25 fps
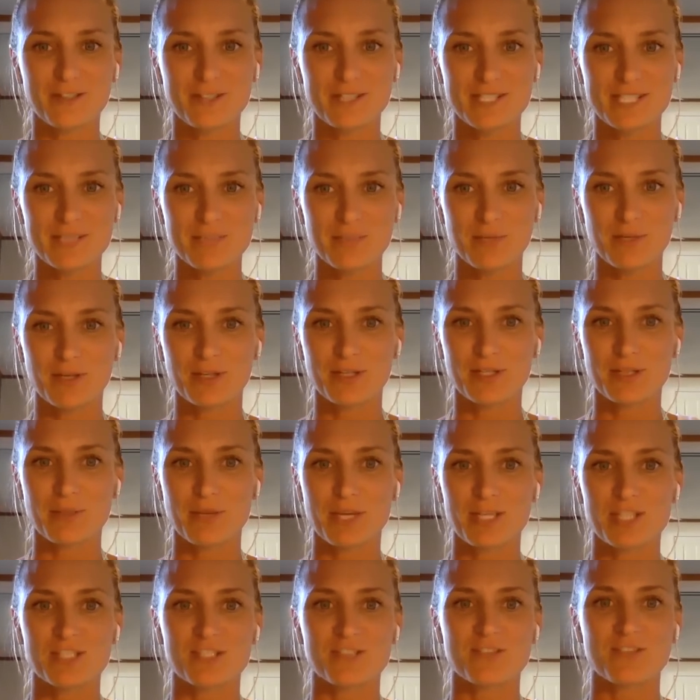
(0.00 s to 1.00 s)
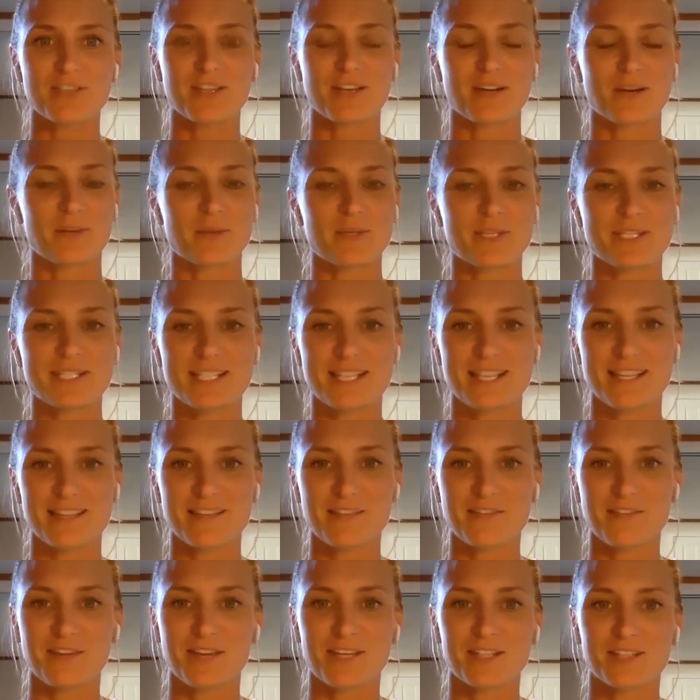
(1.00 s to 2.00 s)
Crisp, occupational therapist and the
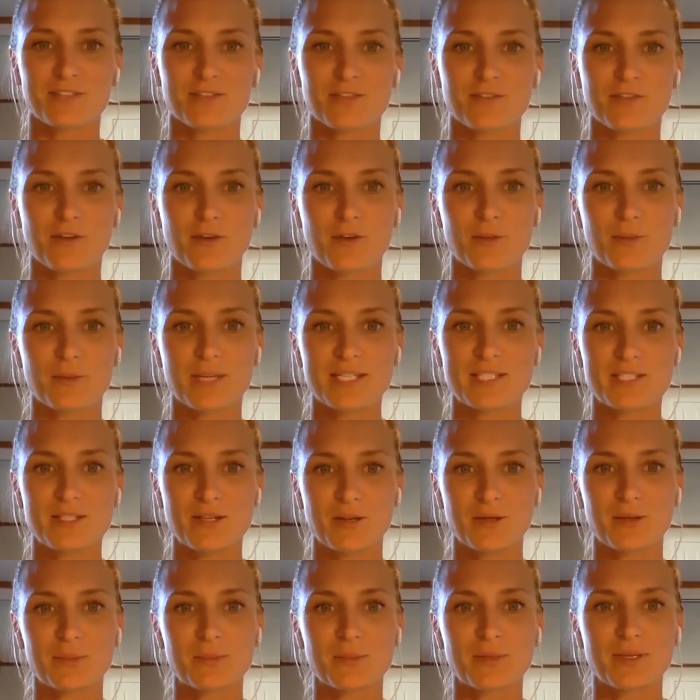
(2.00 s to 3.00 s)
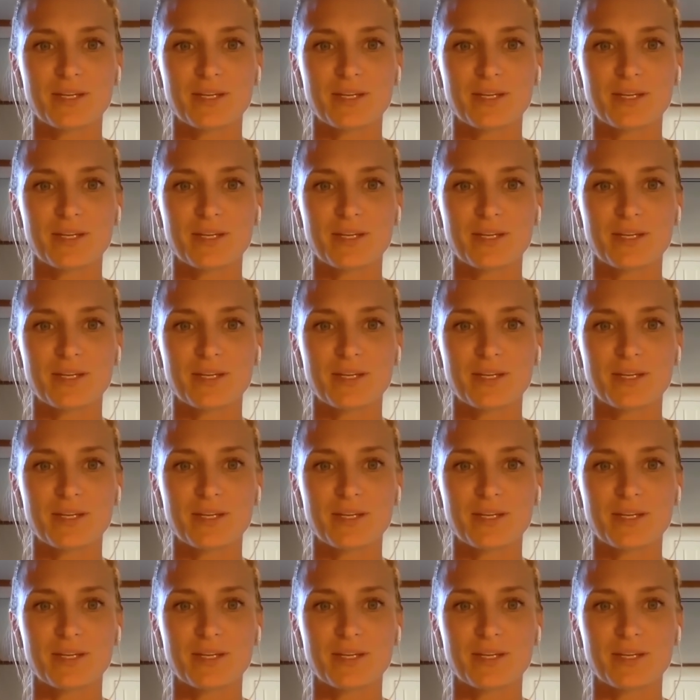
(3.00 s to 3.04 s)
founder of Homebase Hope.